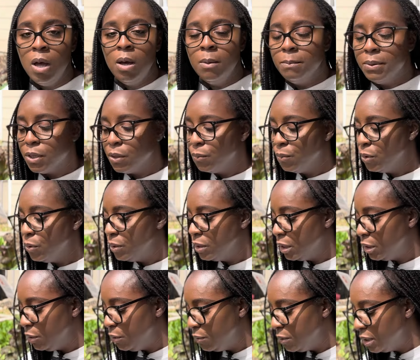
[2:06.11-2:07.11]
But
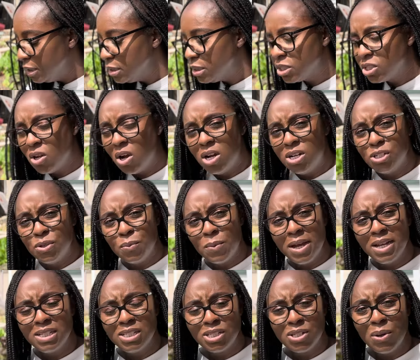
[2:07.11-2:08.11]
arugula, you can start
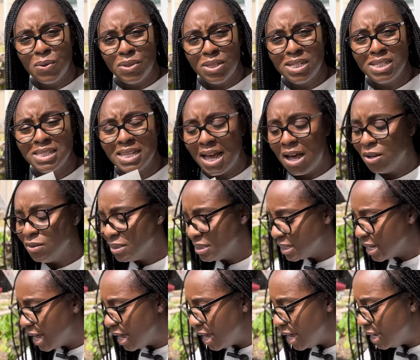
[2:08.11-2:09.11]
direct sow this
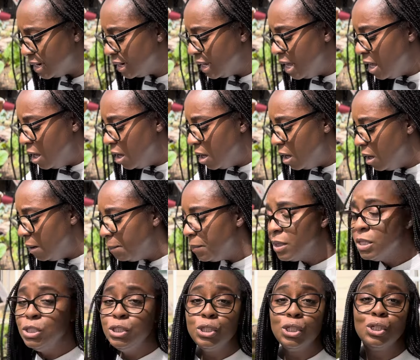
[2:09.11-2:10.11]
outside up
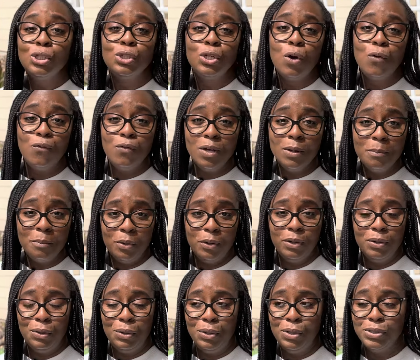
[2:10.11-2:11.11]
until
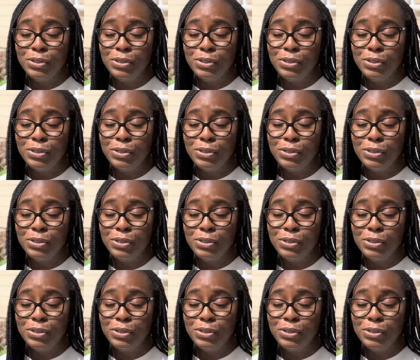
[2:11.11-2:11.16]
November.